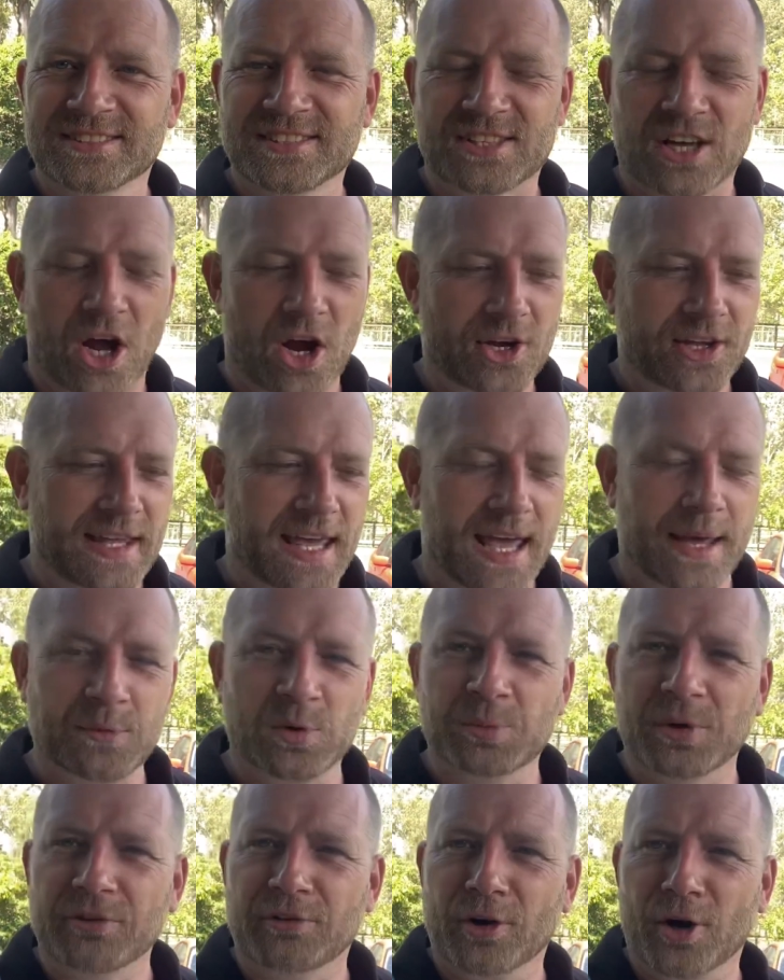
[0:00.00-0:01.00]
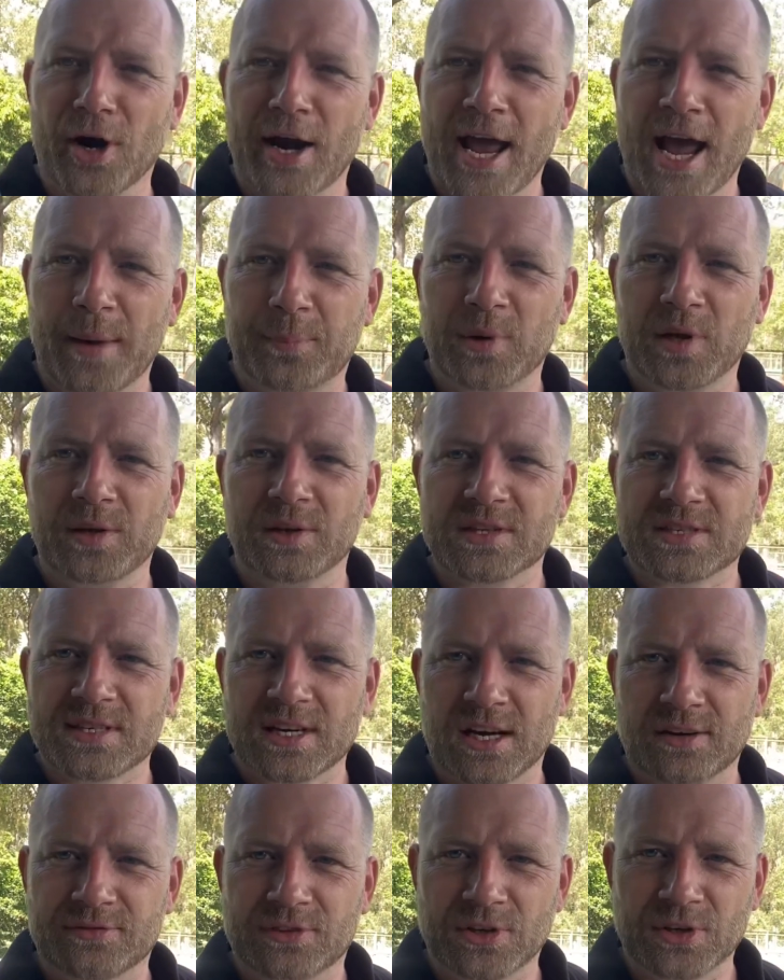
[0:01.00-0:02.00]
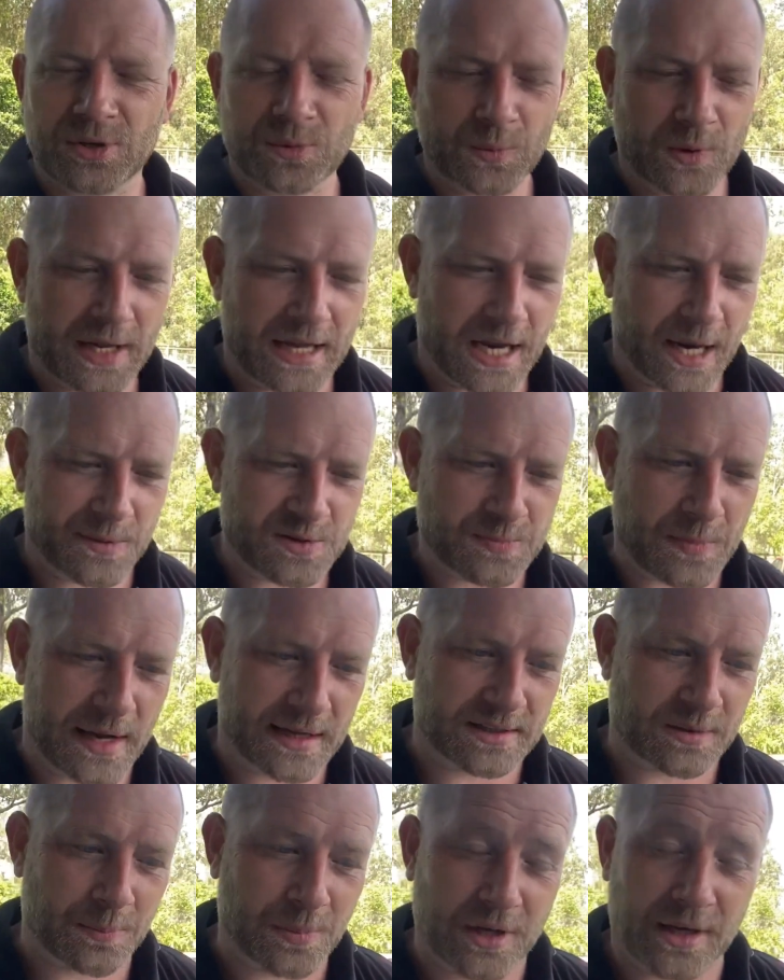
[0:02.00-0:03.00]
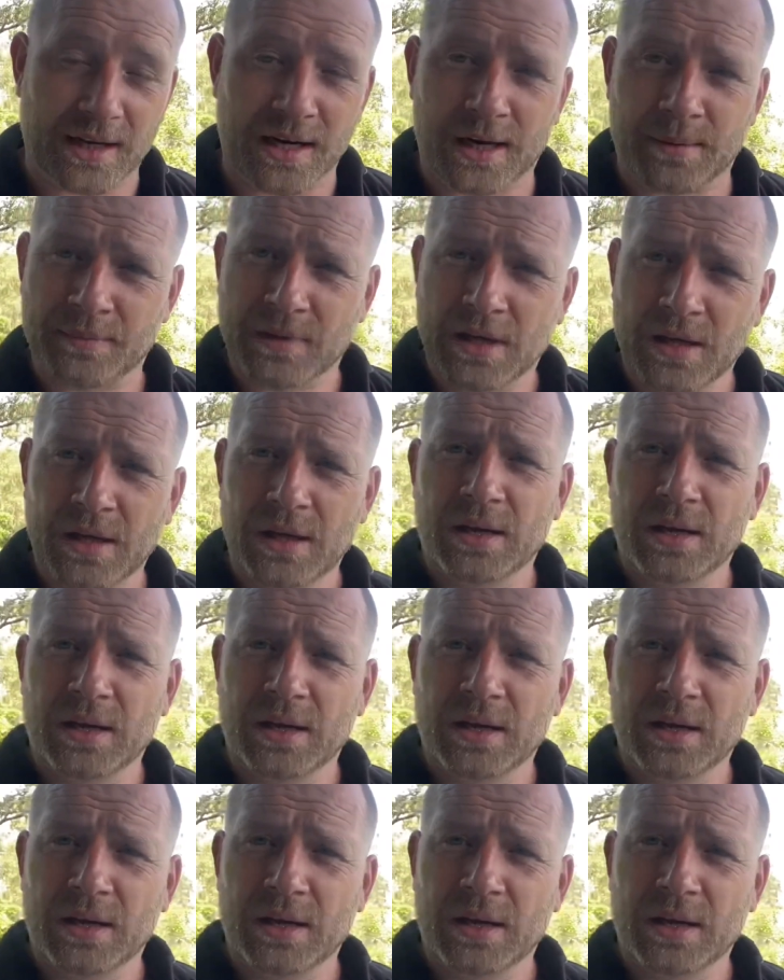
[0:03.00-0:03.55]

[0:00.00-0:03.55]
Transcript: So Cam will be very happy this afternoon when he comes back to pick it up.